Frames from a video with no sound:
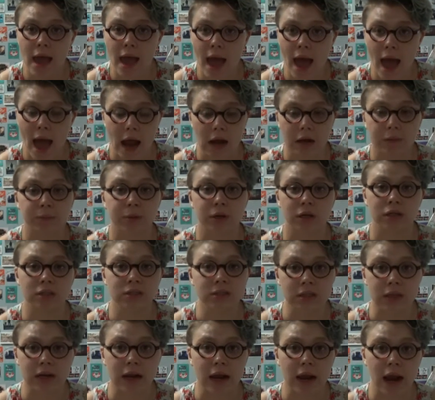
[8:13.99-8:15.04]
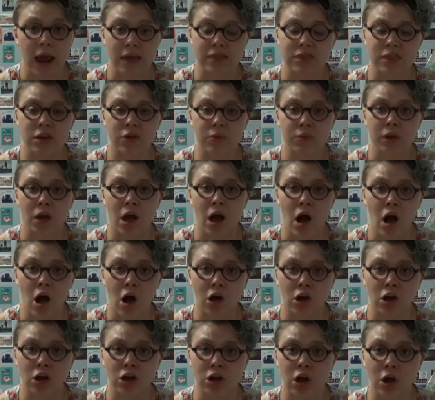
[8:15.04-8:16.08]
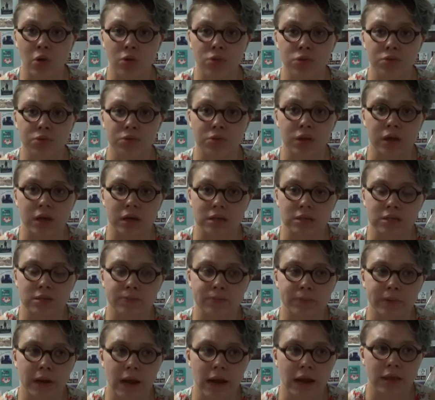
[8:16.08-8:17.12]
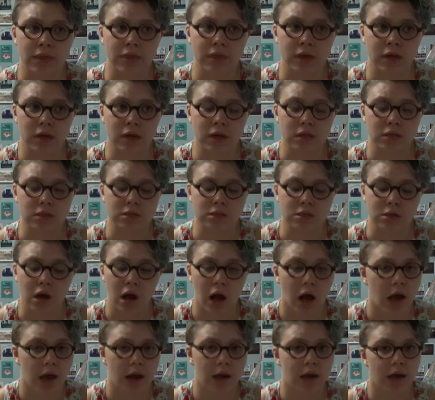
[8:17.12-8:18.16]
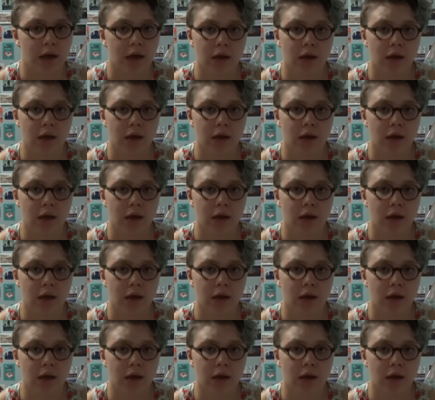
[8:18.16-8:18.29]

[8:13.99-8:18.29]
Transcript: as a person, and I think we all go through this, but I think it's not,